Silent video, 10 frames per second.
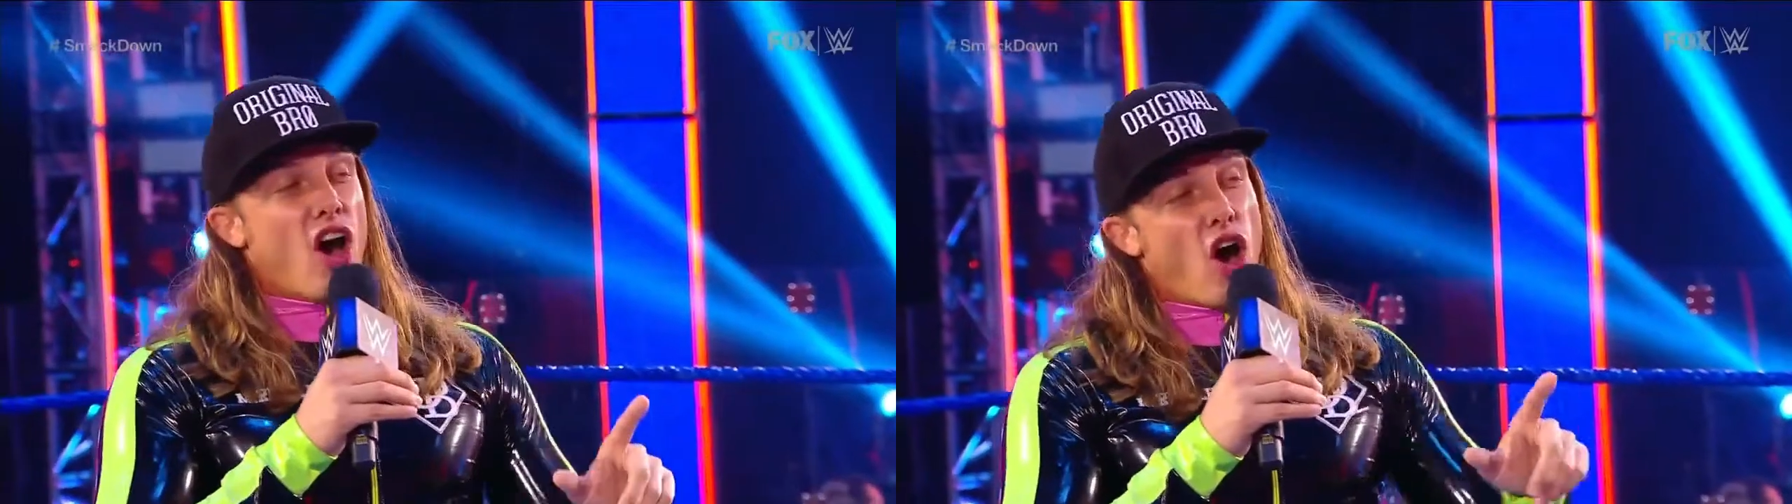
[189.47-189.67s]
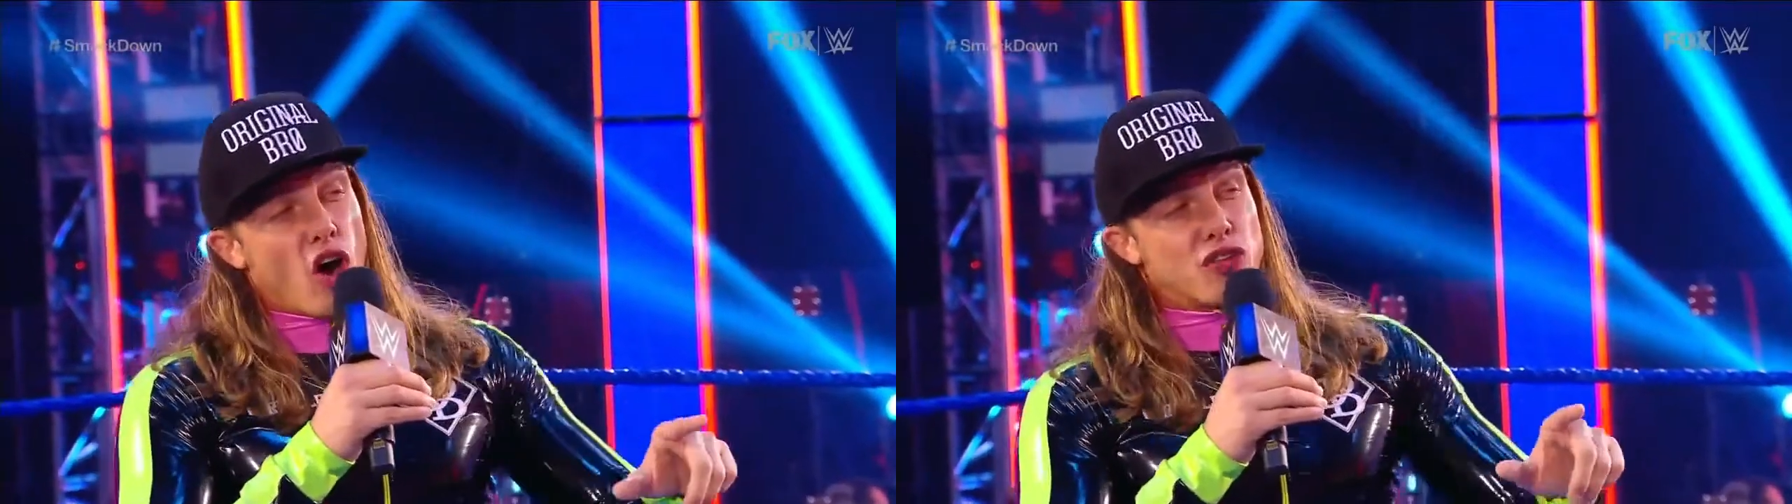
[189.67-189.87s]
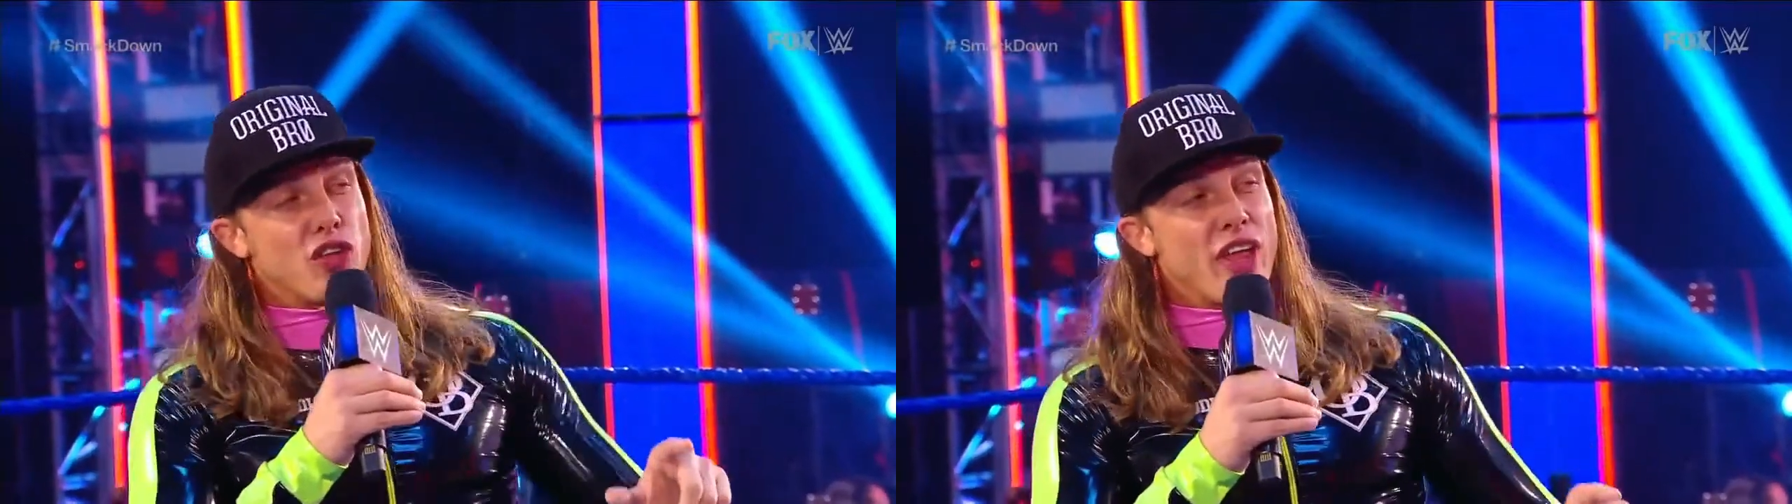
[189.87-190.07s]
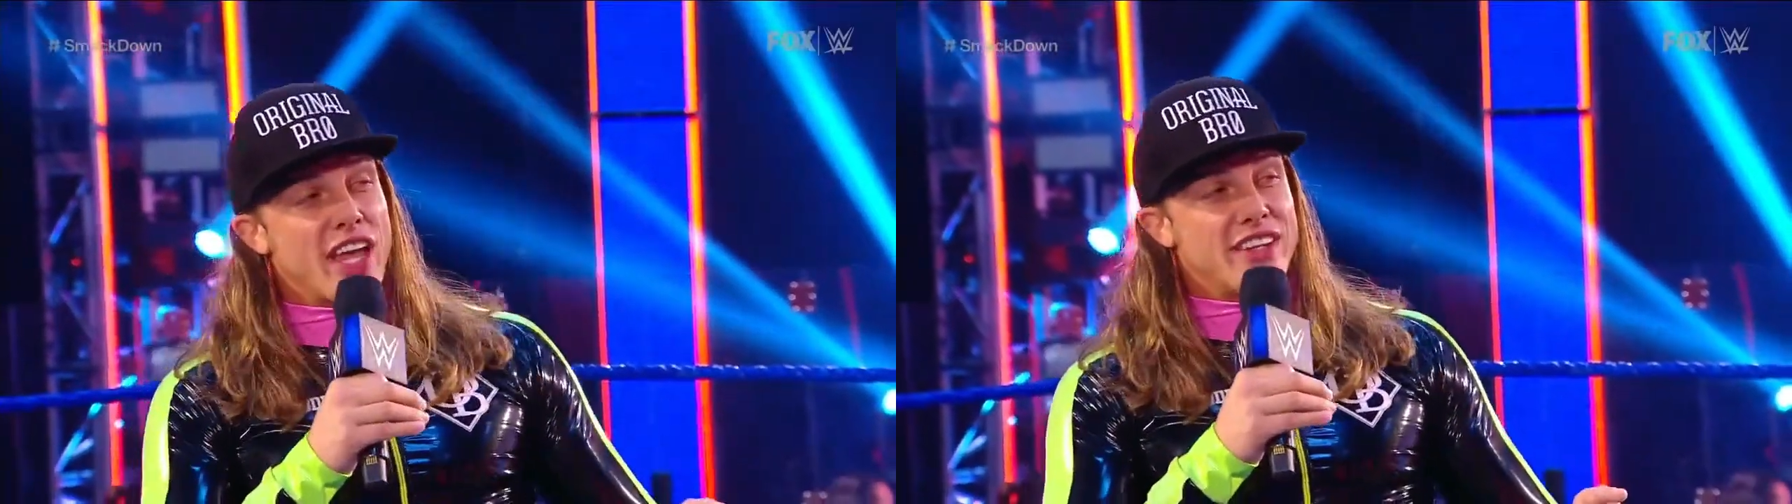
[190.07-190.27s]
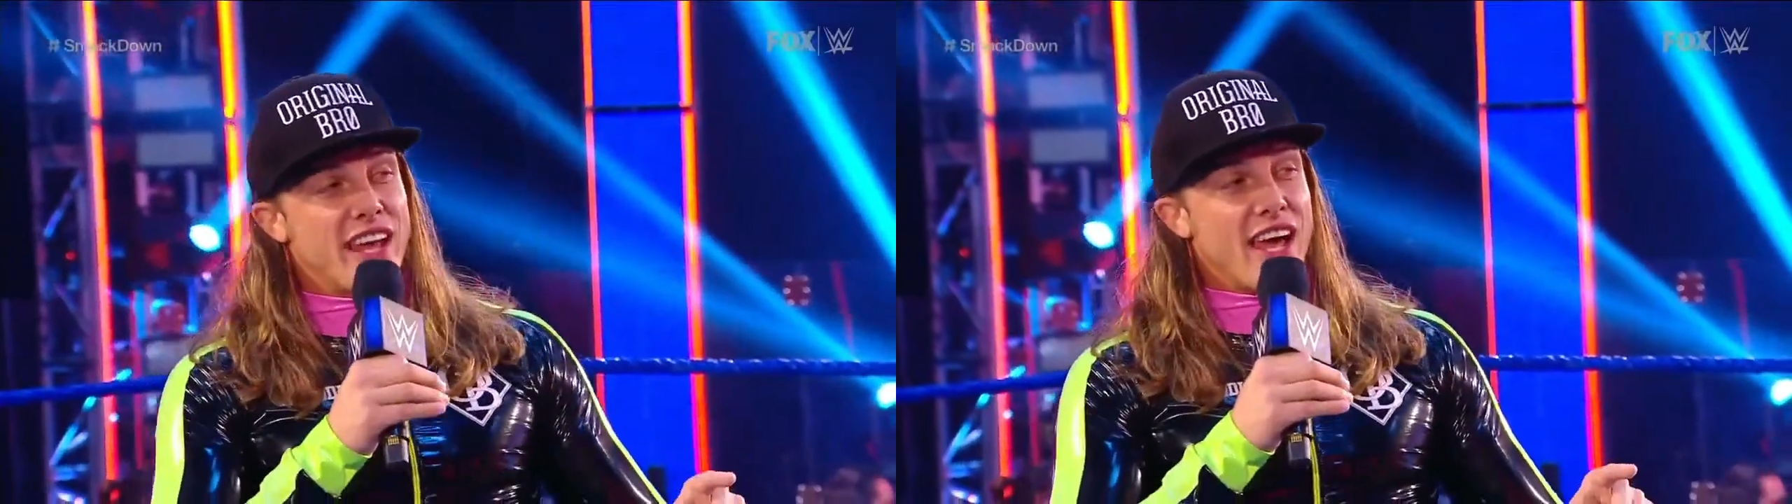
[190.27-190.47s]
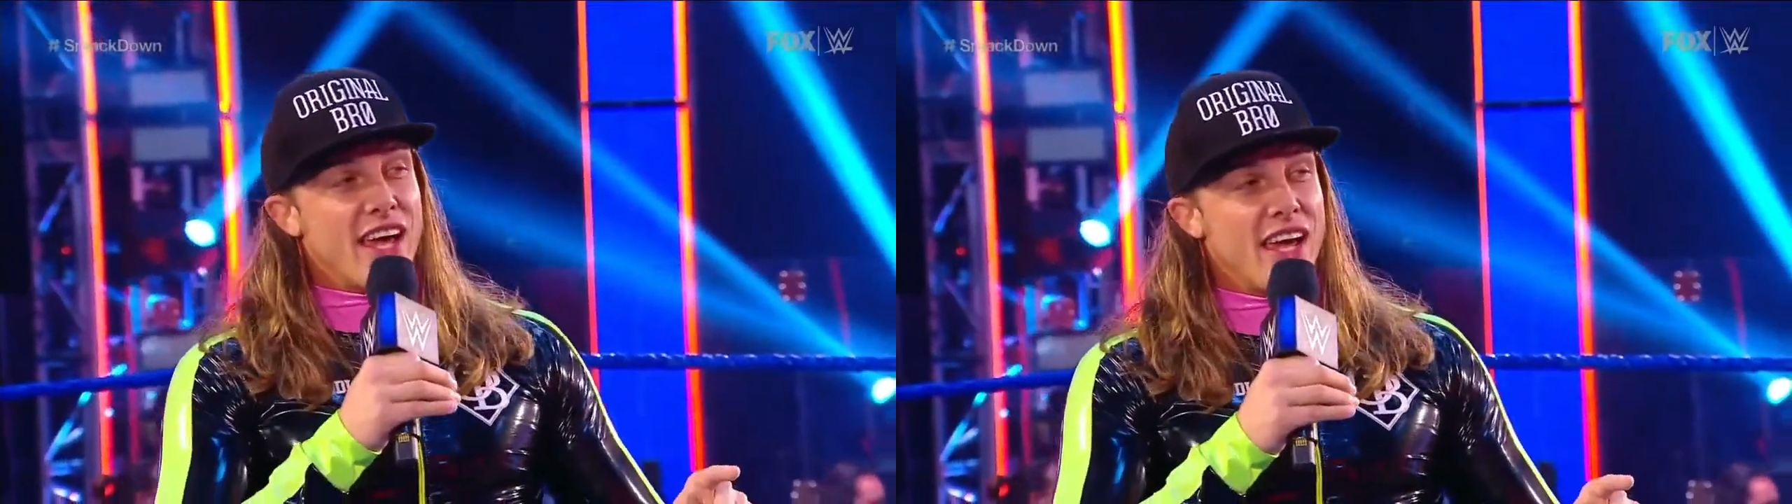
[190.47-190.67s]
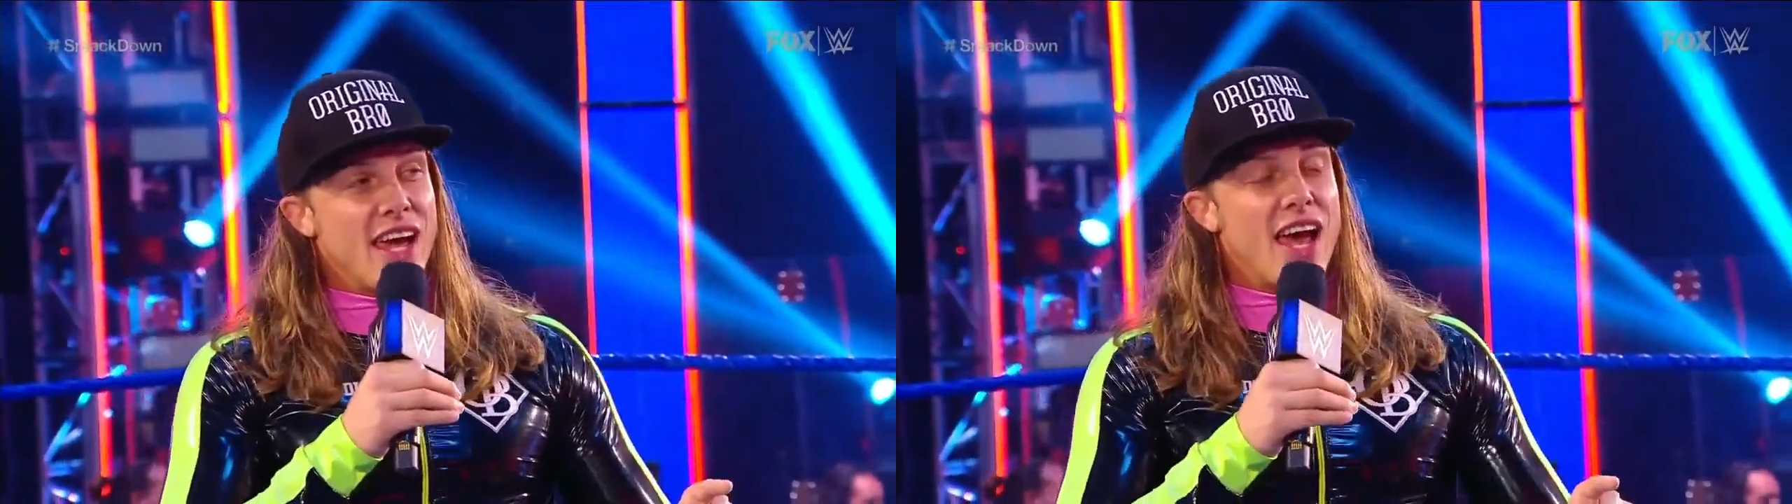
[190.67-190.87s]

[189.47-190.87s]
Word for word: also that day,